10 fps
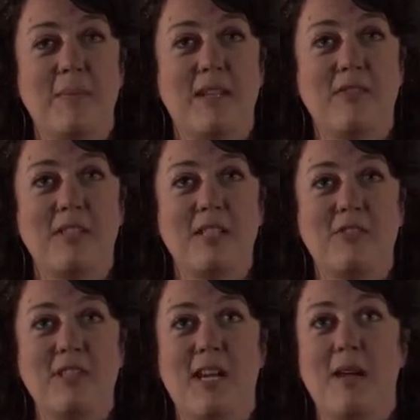every
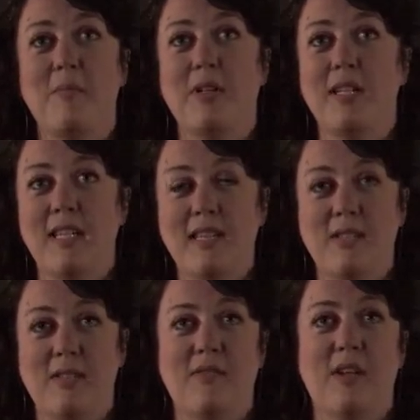single time. We're going to take
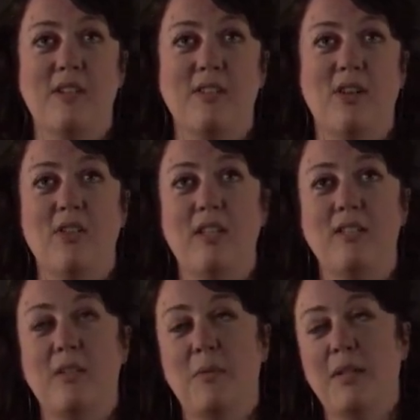this very slowly
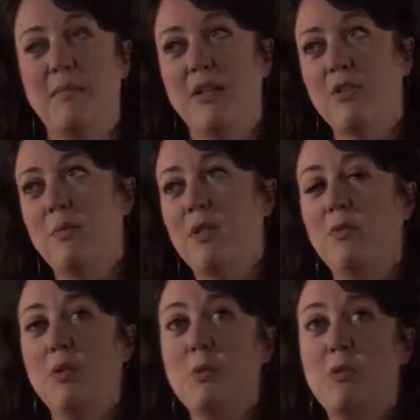so that we can make sure we
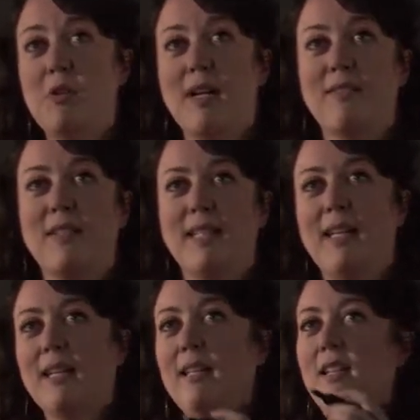don't lose track of
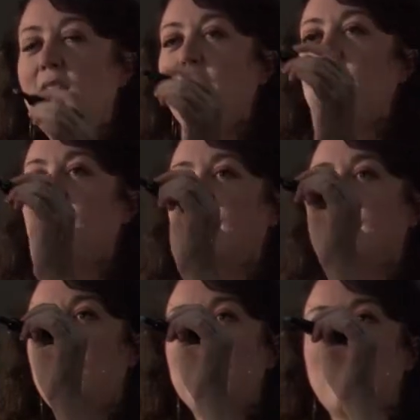anything. So the
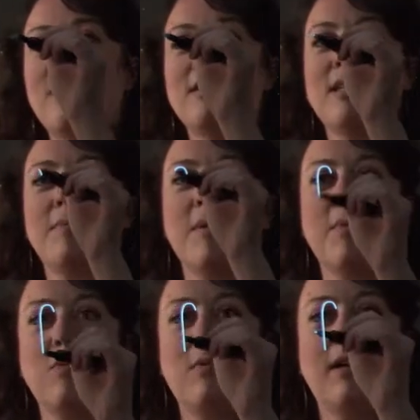steps are, step
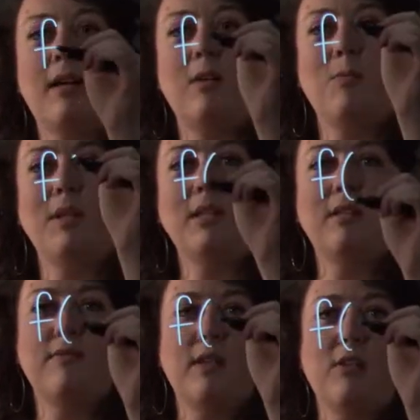number 1, we need
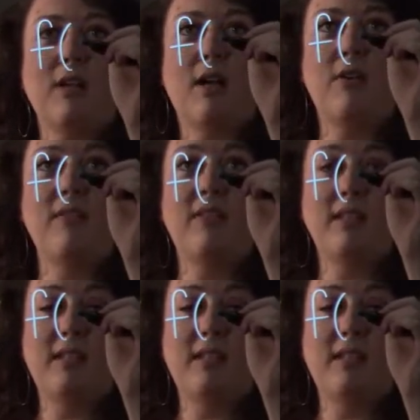to figure out if this